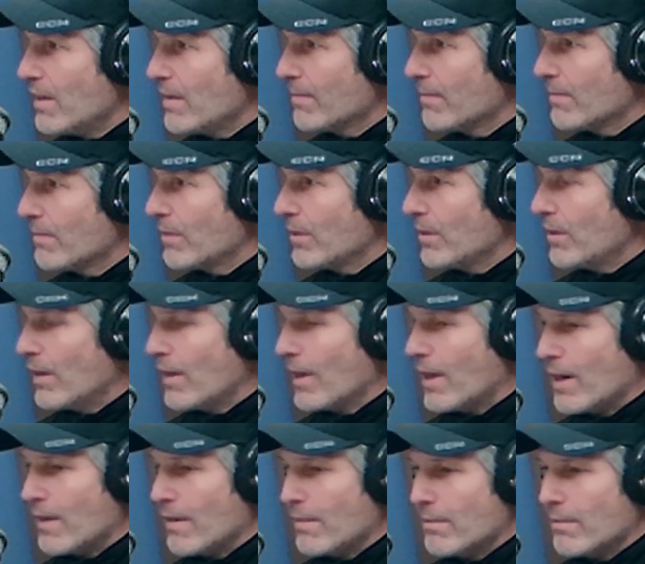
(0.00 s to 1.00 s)
key.
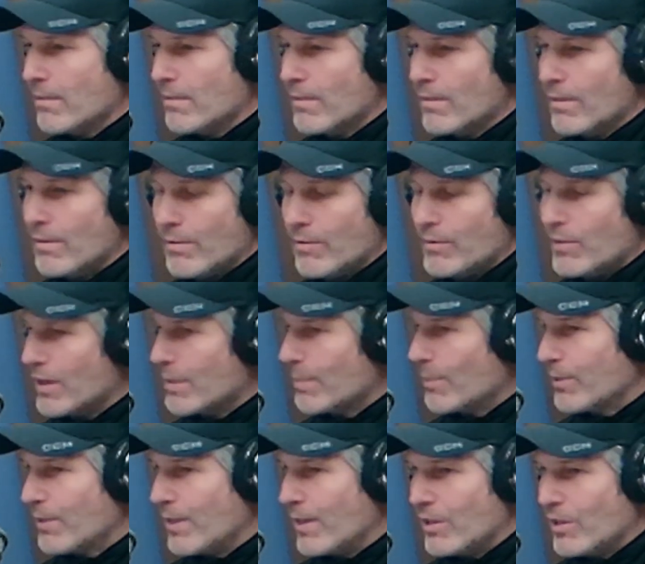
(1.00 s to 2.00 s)
You gotta we
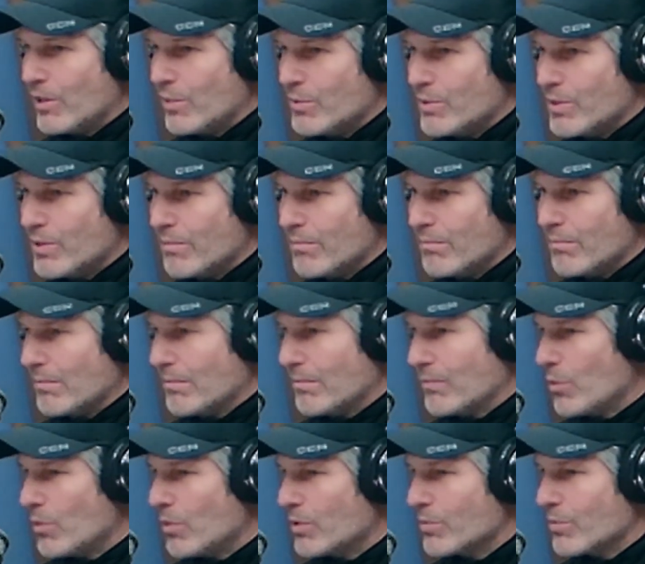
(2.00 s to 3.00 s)
talked about that at the youth
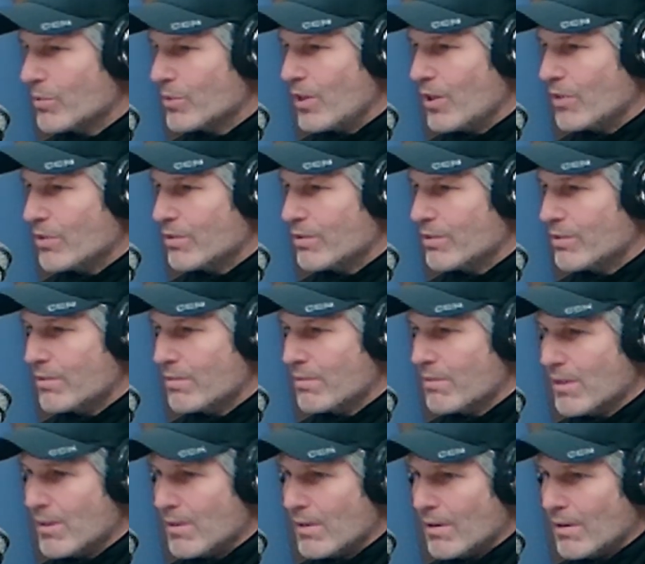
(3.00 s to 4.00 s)
youth
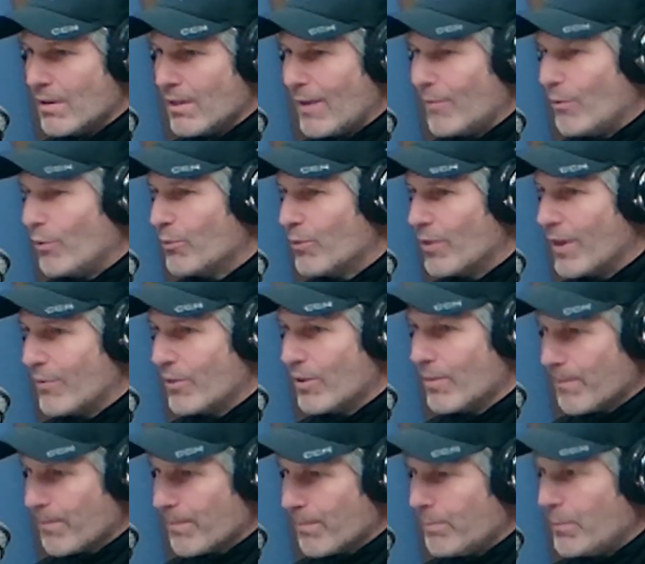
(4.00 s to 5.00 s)
associations level
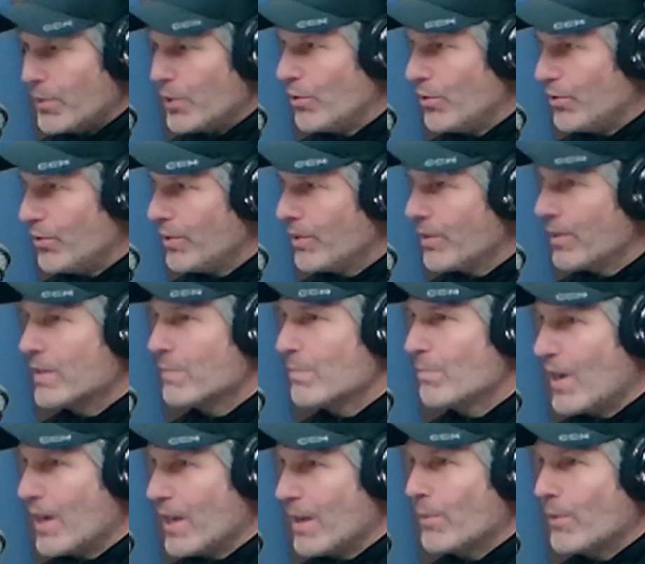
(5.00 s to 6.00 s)
forever. Build
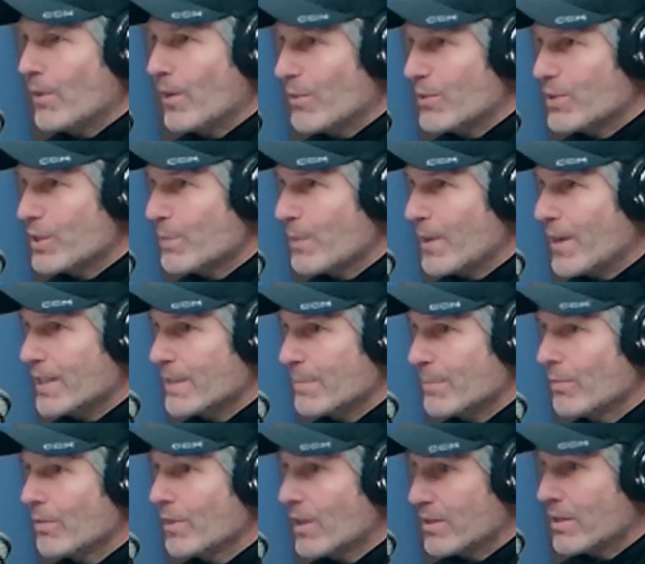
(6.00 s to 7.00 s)
as many players as
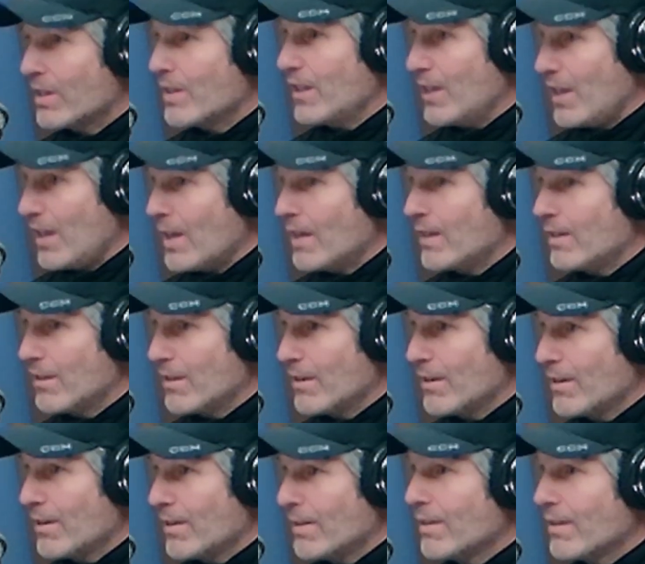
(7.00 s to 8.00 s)
possible because in the end
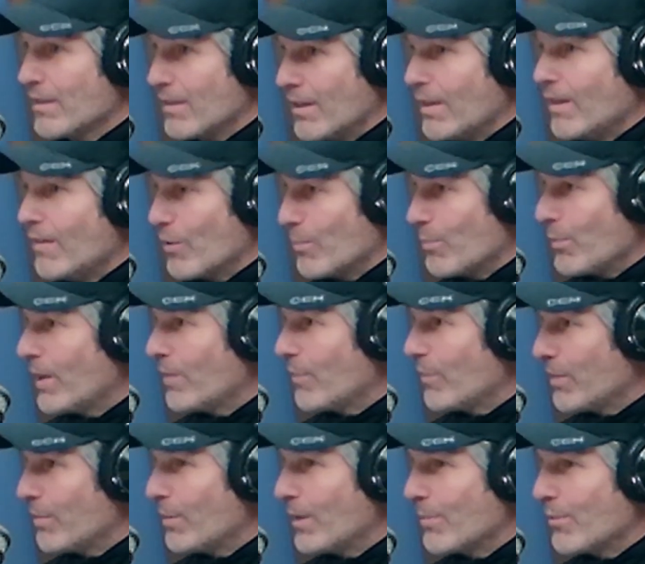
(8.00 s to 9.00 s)
if you're
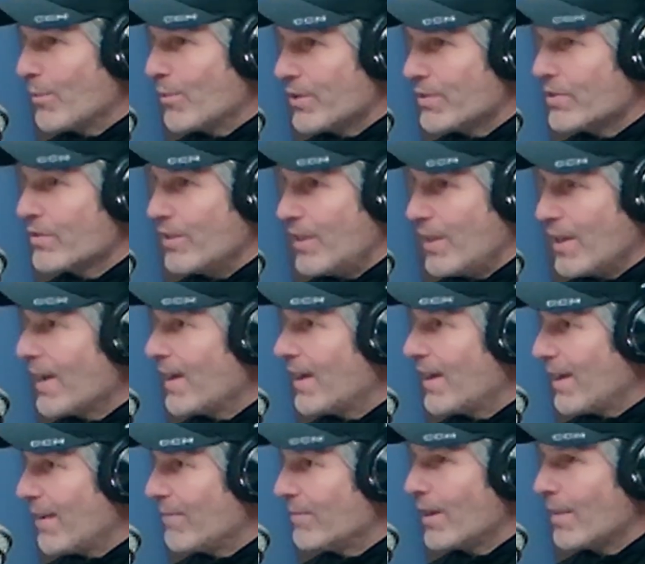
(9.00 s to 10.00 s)
playing with the big boys, you
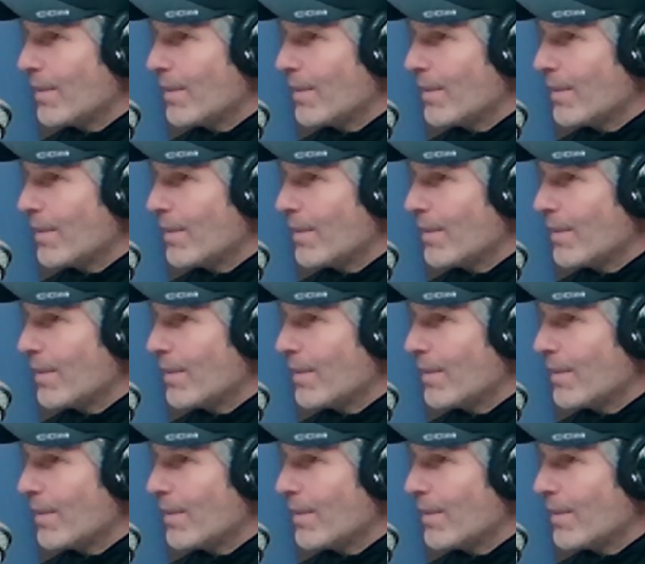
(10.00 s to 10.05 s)
got